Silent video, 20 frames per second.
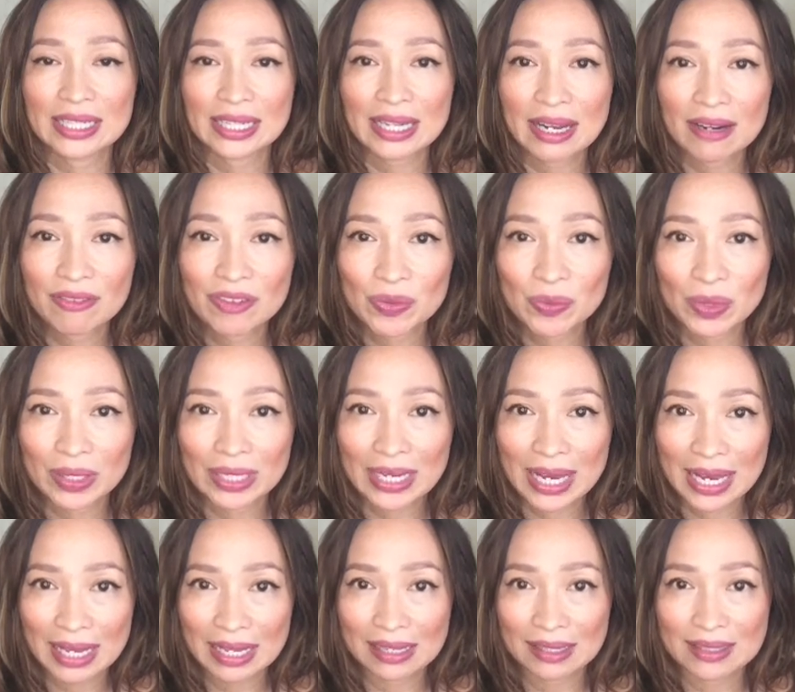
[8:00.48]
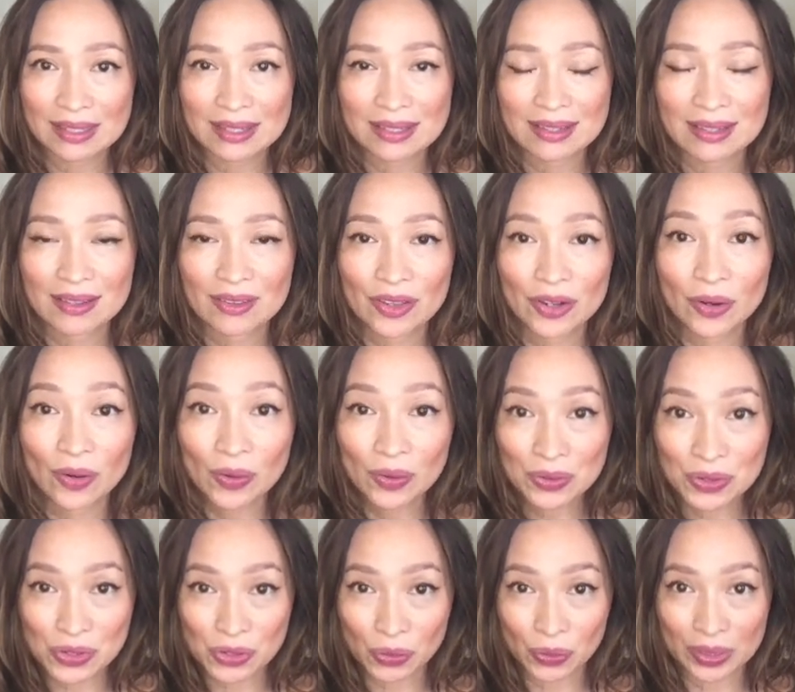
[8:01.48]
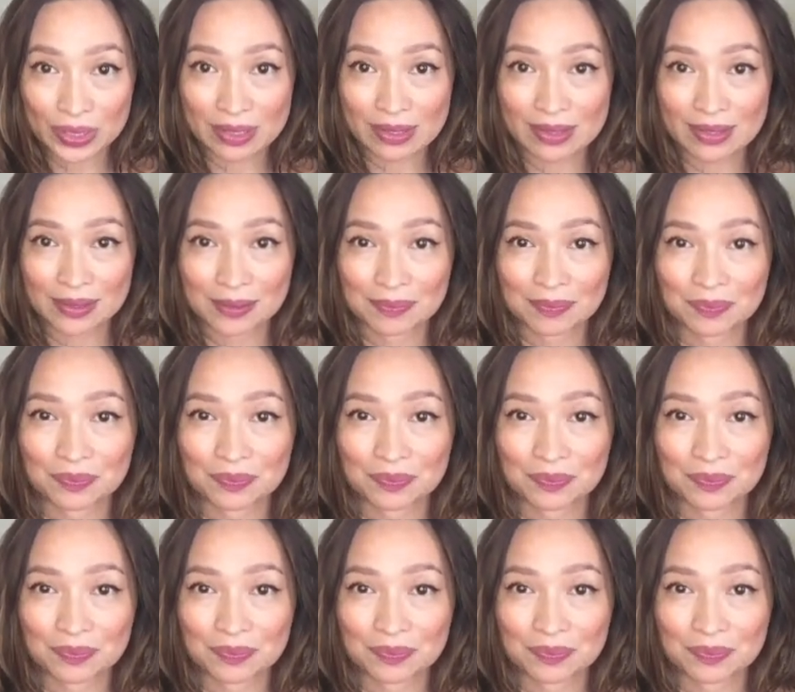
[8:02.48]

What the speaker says: that everyone has their own choice.